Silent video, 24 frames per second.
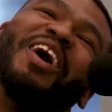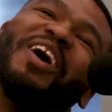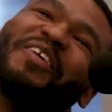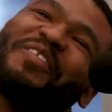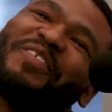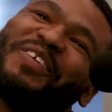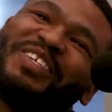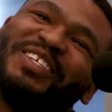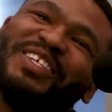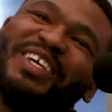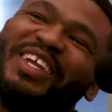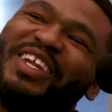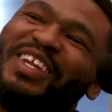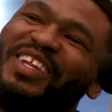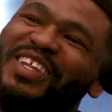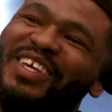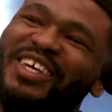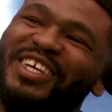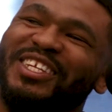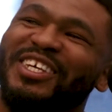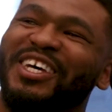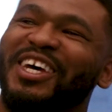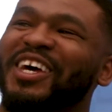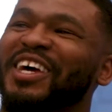All of a sudden,
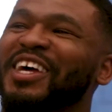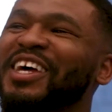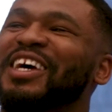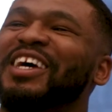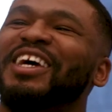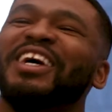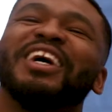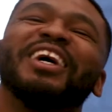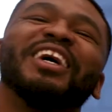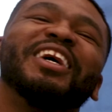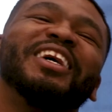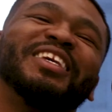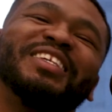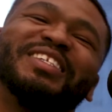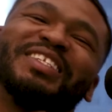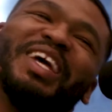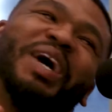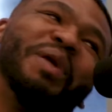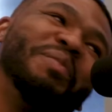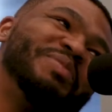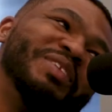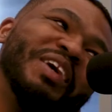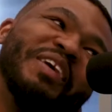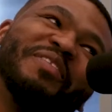he
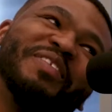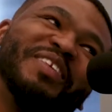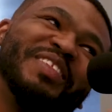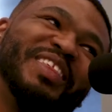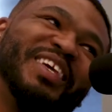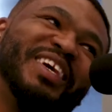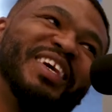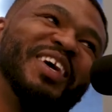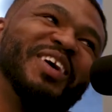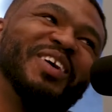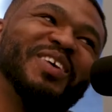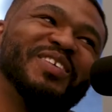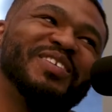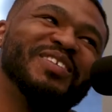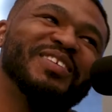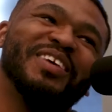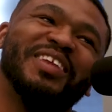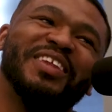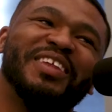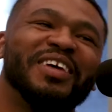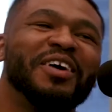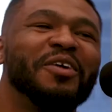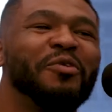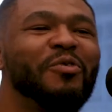stops everything else.
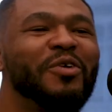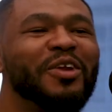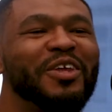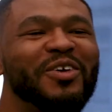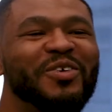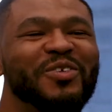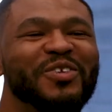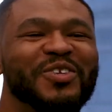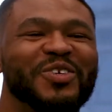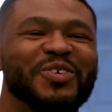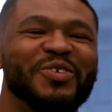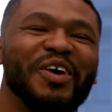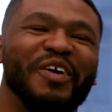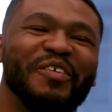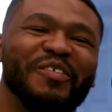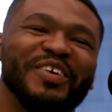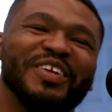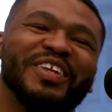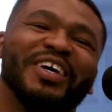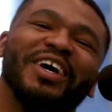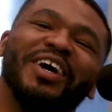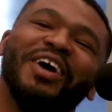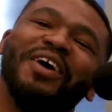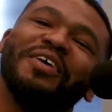And what do you do
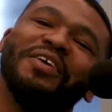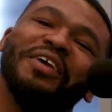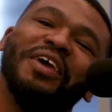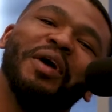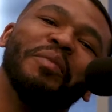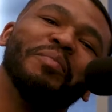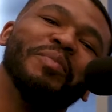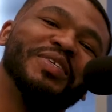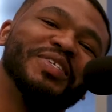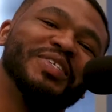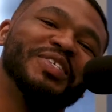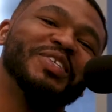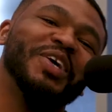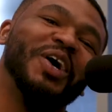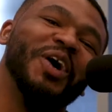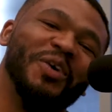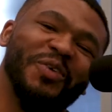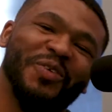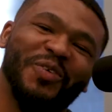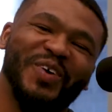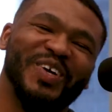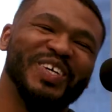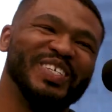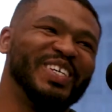every day? Oh yeah, I'm a
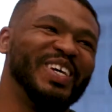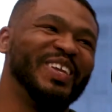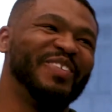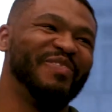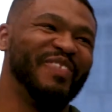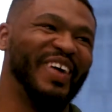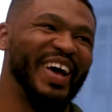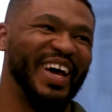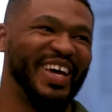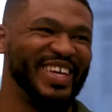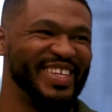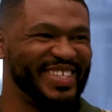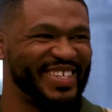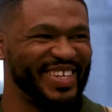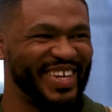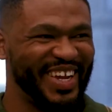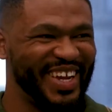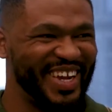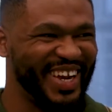Star Wars advisor.